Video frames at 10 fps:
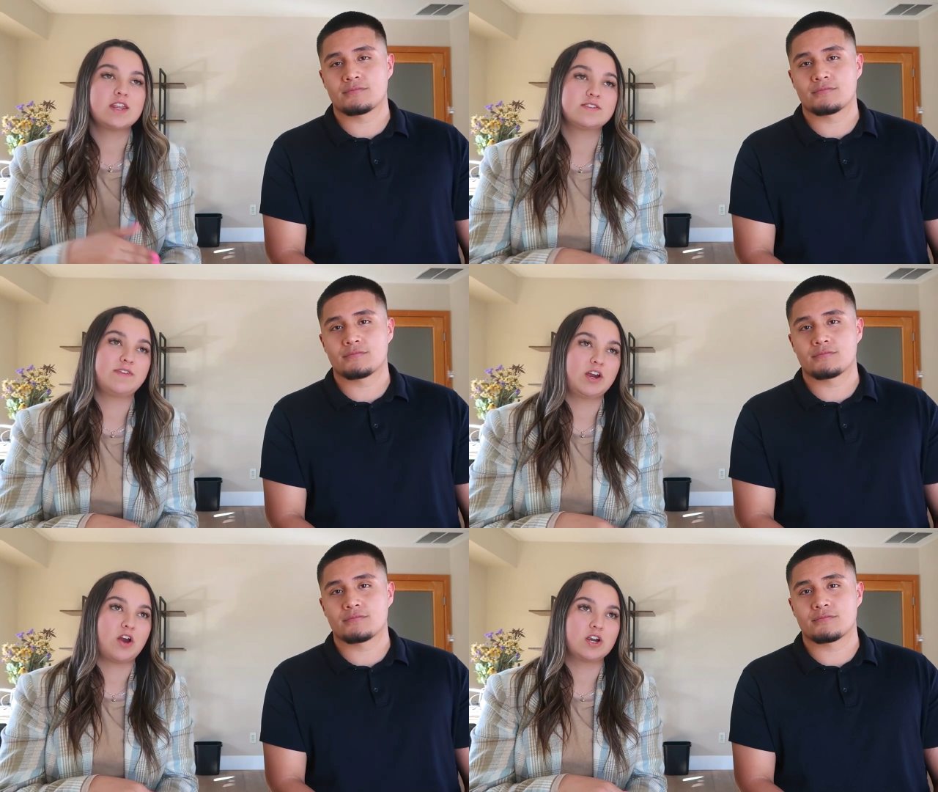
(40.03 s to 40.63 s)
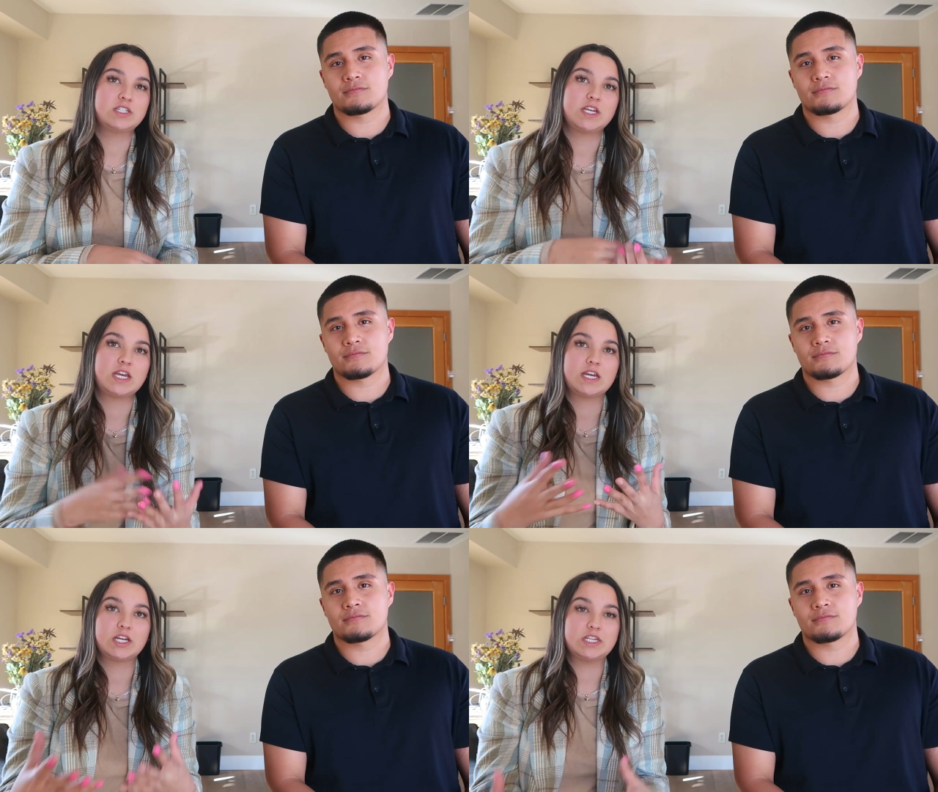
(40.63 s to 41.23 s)
Speaker 1: it is very hard to
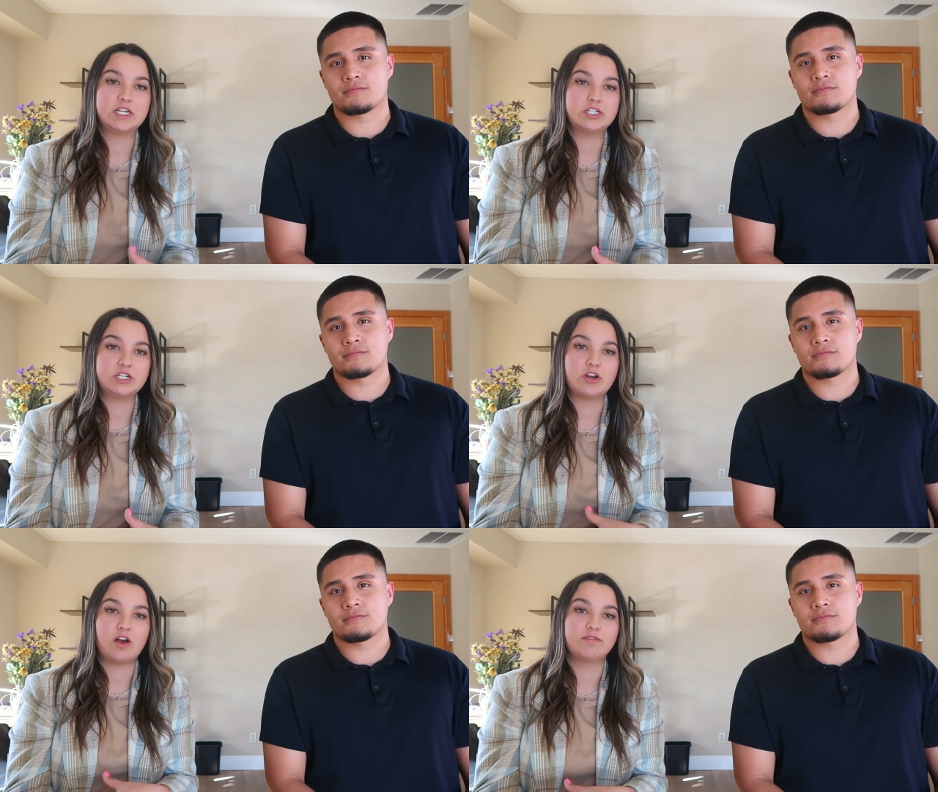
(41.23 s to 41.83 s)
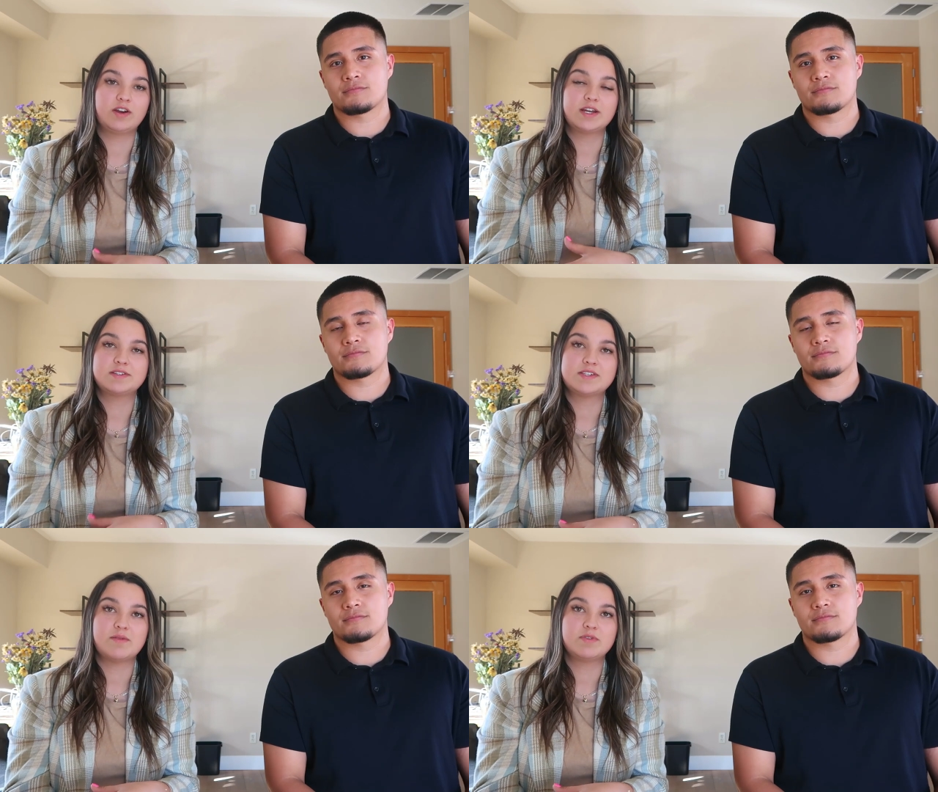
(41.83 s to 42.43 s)
get a contingent offer
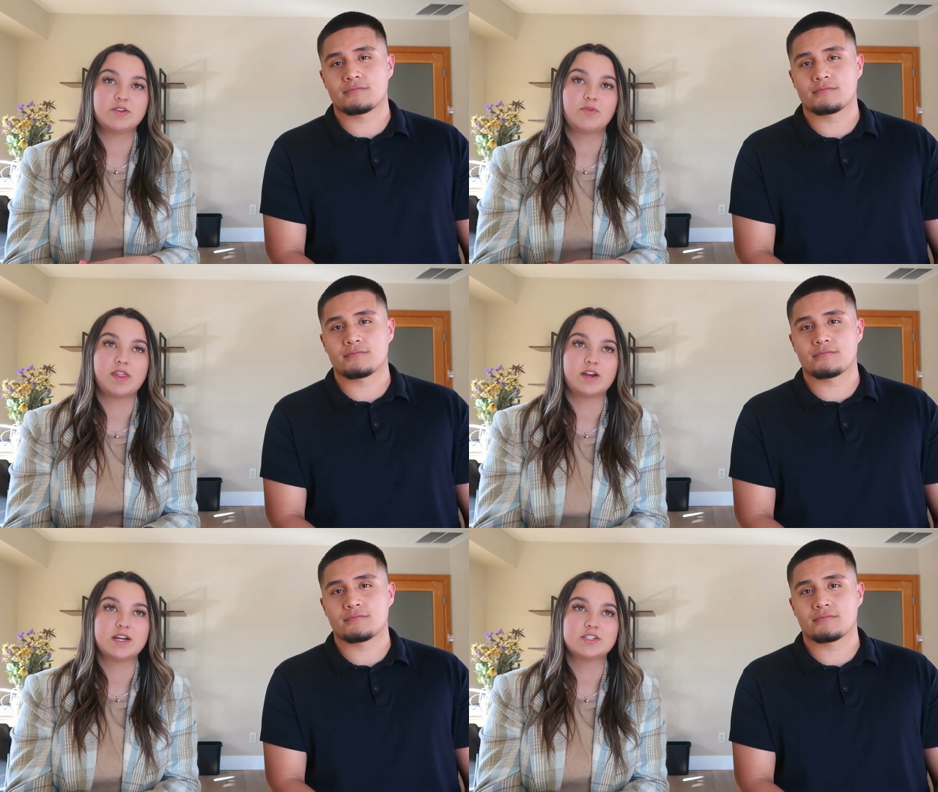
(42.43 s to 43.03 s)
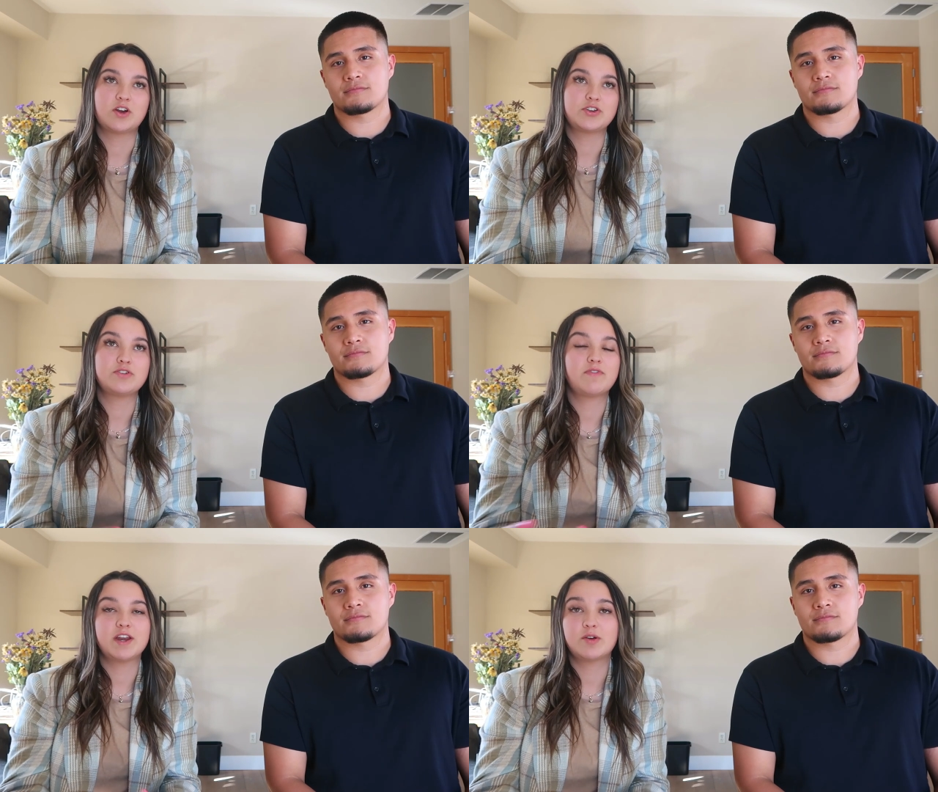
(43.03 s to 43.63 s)
accepted, whether it's on
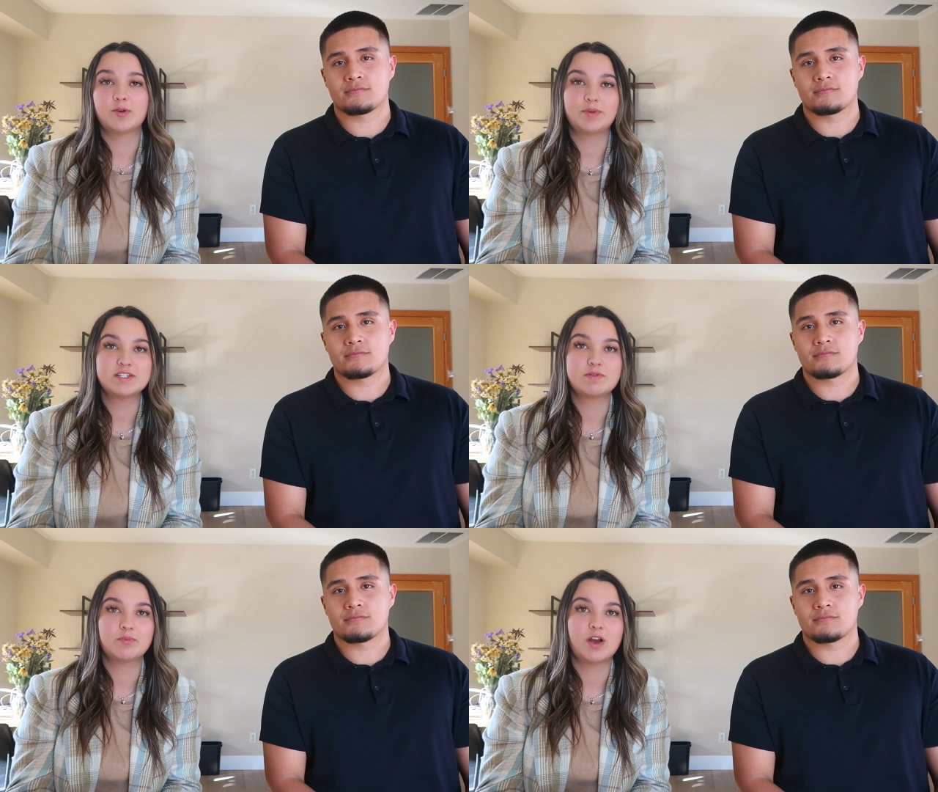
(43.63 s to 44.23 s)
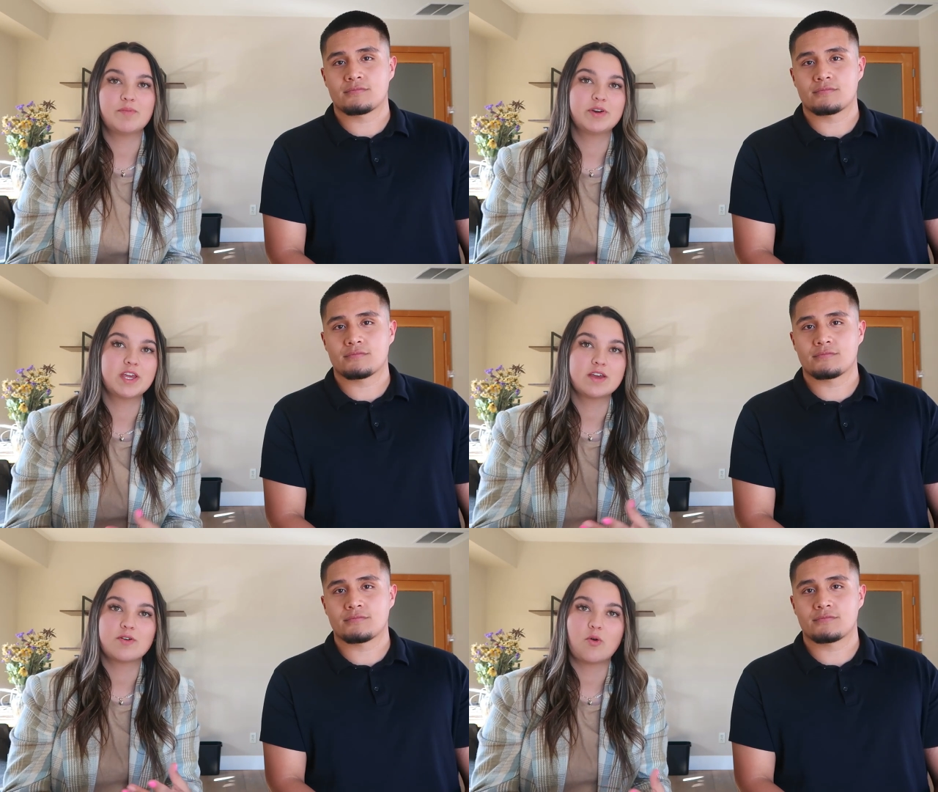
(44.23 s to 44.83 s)
you finding a replacement
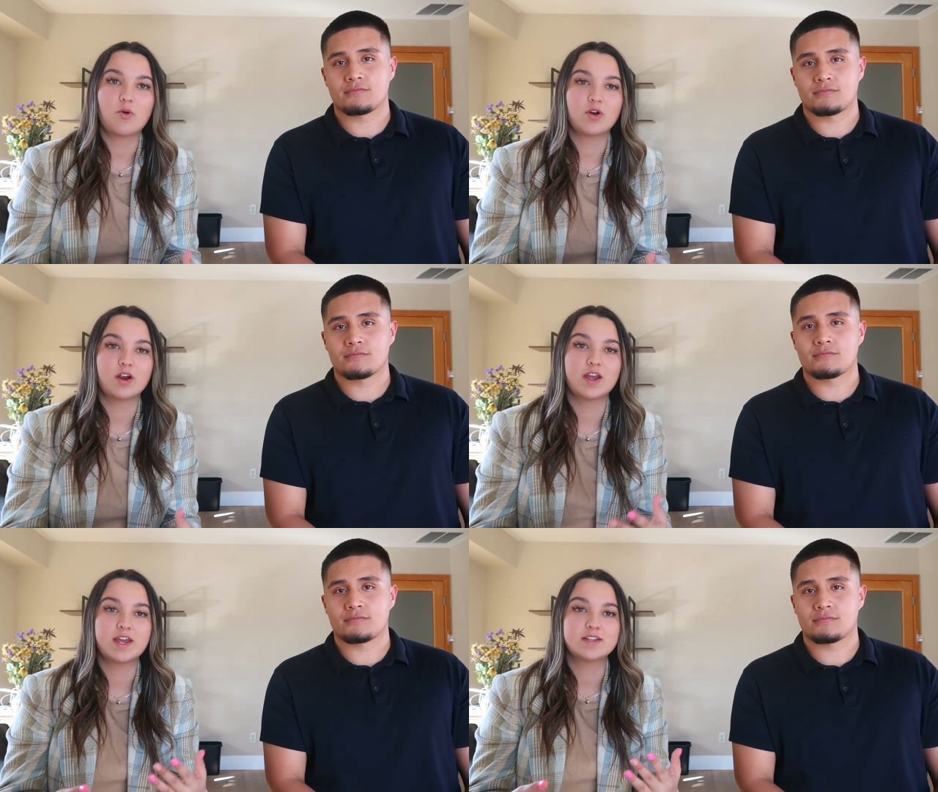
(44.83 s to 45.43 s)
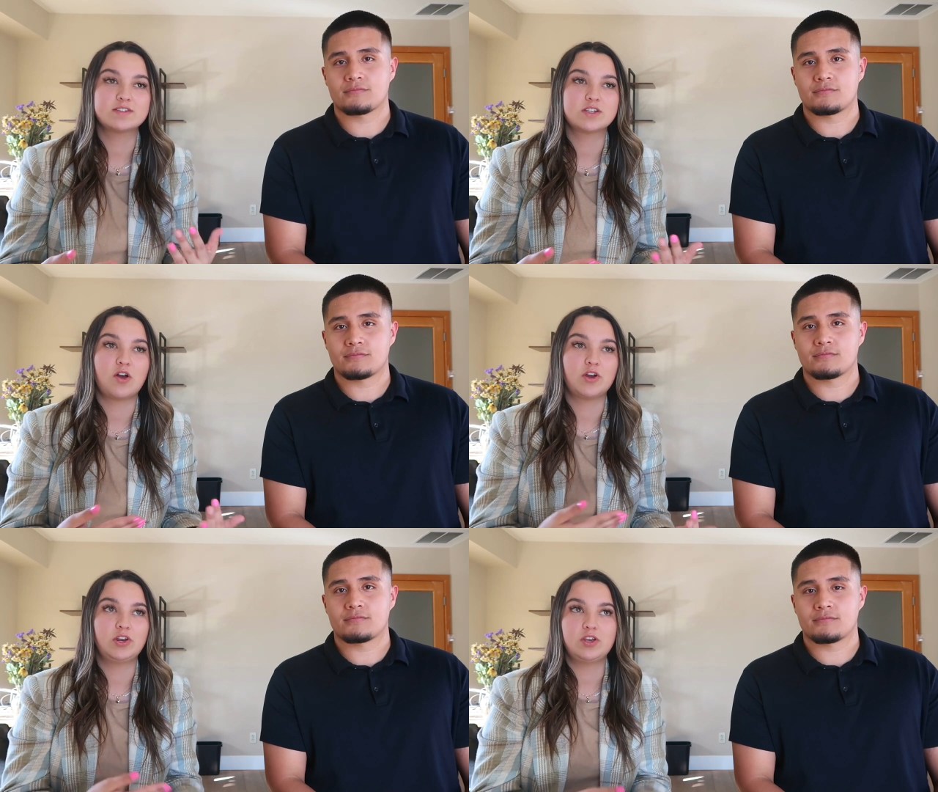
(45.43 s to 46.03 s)
property or it's
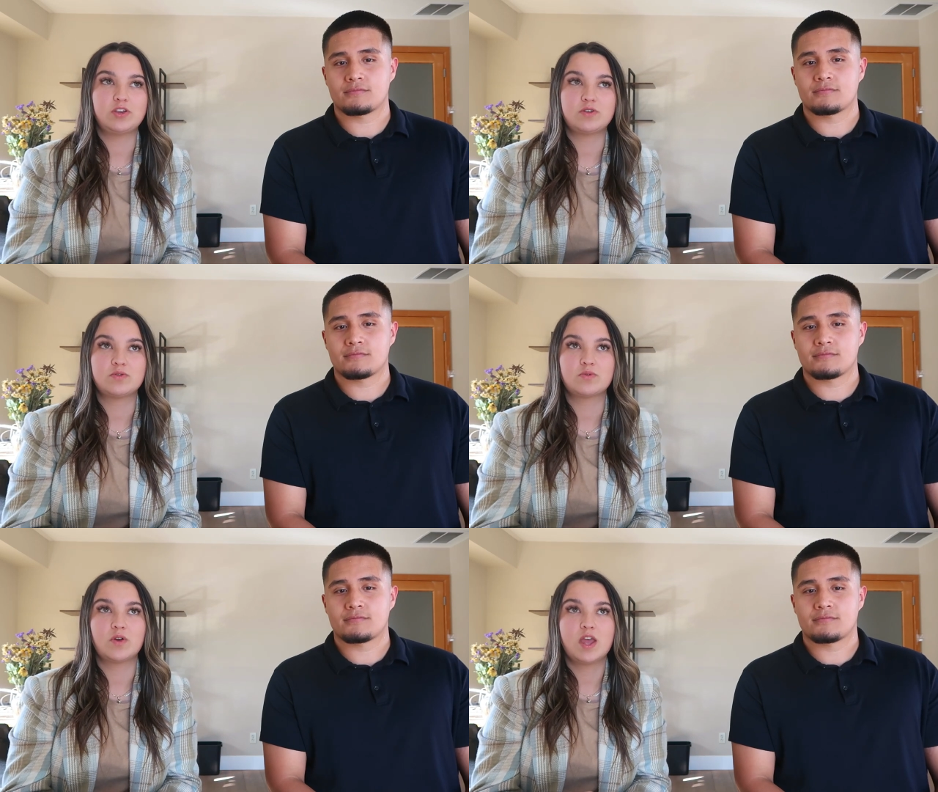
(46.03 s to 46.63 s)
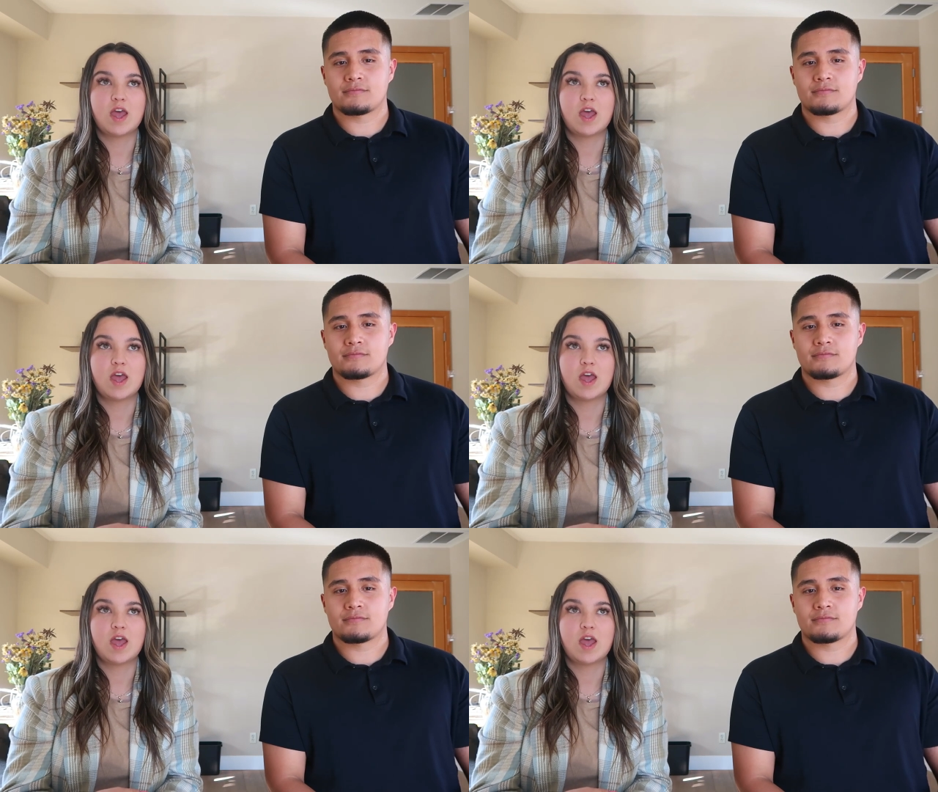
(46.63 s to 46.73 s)
on you